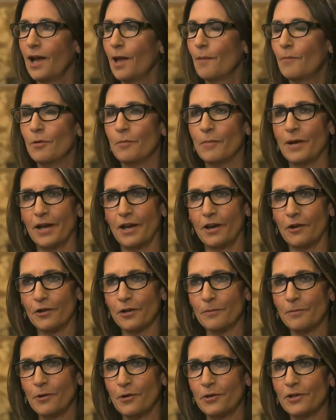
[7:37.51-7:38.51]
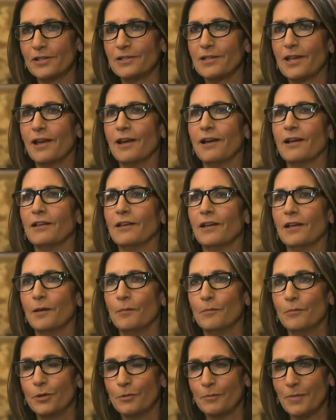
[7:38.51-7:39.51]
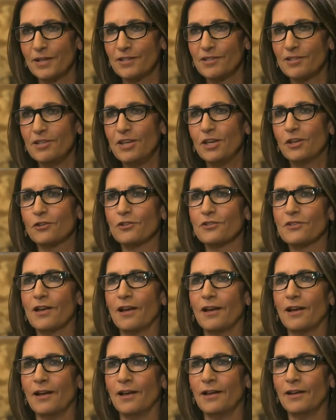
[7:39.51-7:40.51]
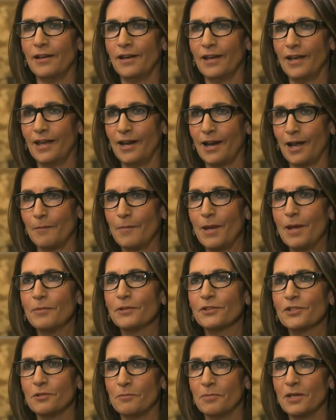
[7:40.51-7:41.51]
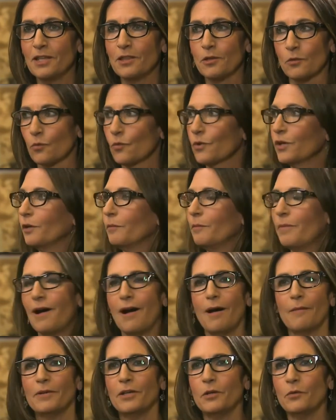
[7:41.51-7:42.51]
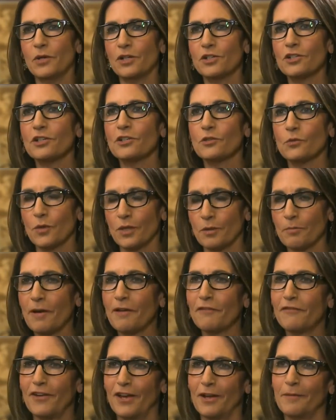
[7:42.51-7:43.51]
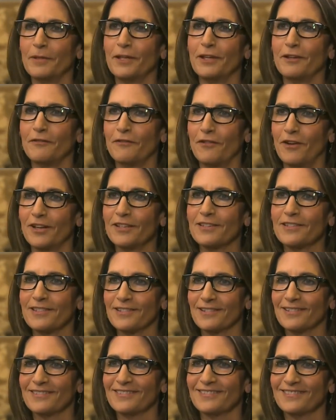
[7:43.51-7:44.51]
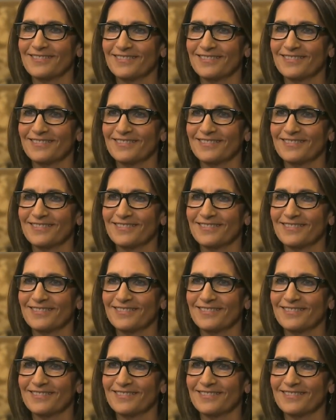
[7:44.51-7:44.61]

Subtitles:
I put my hair in a ponytail, put my sneakers on, and I'm able to be the real Bobbi, which is with my family and friends.